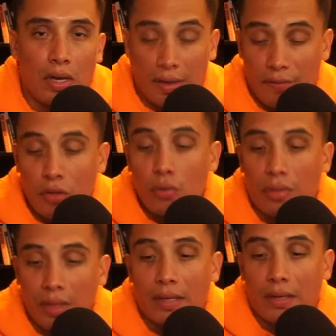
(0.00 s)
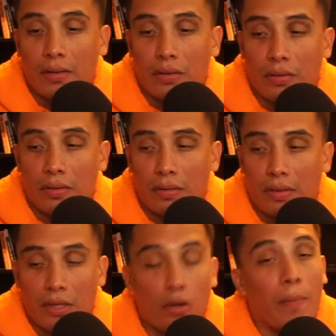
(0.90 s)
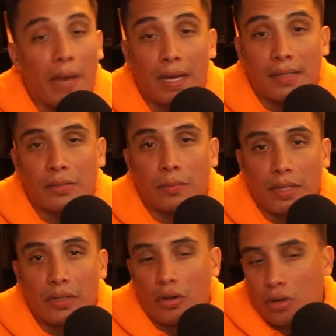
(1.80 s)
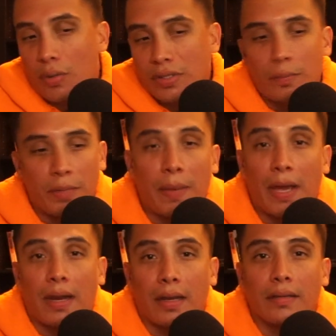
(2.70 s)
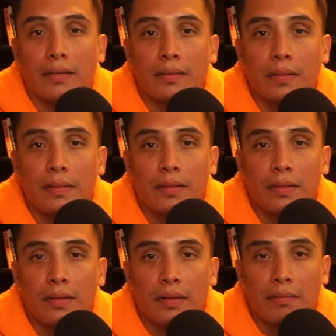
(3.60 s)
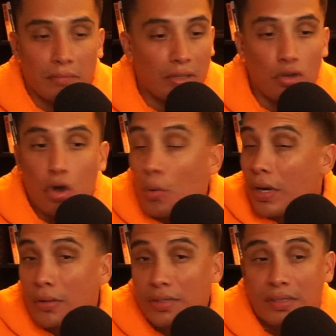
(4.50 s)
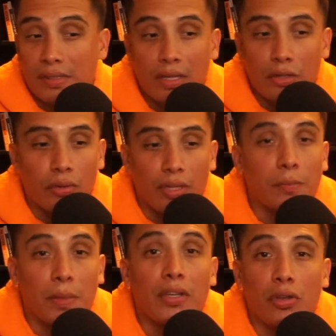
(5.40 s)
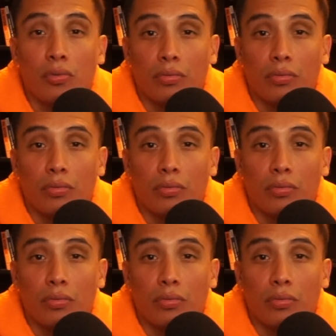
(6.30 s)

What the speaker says: If you think that you're bad at something, you're going to be bad at it. No one else is telling you this but you.